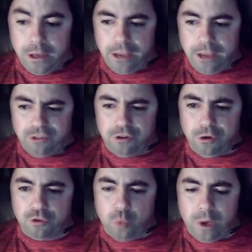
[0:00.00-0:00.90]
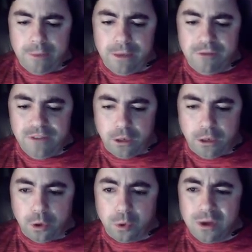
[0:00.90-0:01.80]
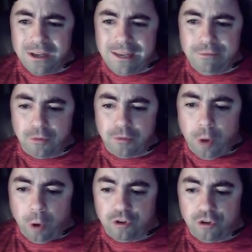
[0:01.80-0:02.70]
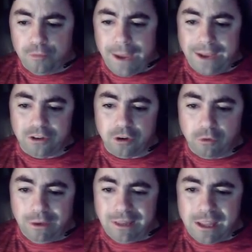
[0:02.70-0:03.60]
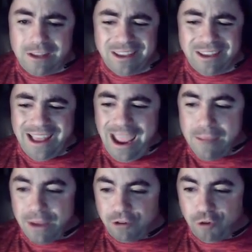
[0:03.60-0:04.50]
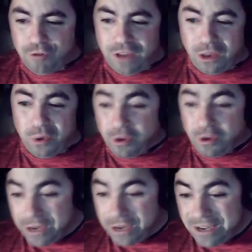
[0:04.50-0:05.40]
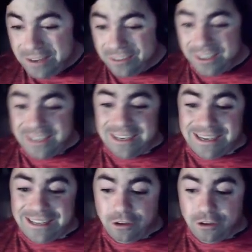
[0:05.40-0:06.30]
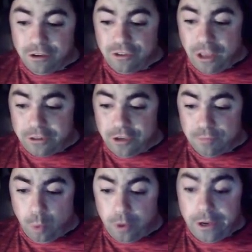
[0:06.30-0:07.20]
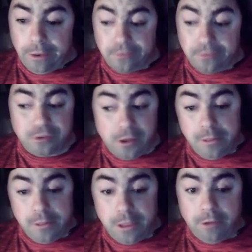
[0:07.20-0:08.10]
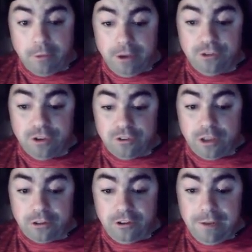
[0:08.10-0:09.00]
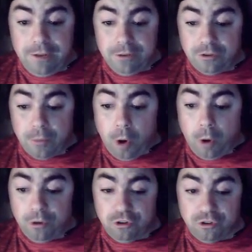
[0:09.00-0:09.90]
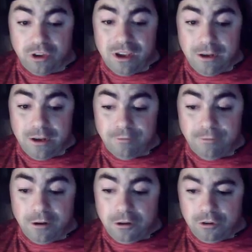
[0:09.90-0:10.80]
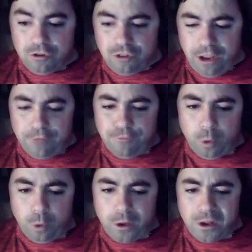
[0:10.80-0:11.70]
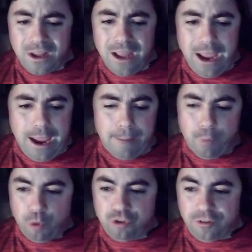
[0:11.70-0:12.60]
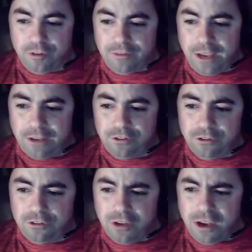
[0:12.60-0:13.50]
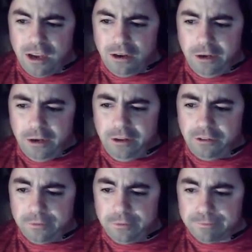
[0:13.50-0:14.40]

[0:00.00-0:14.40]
yes, there is quite a bit of yellow, even some oranges back into the Great Lakes, a mixture of yellow and greens into the southeast, more yellows than greens in the southeast, even some oranges in South Florida and portions of Texas. And look at this.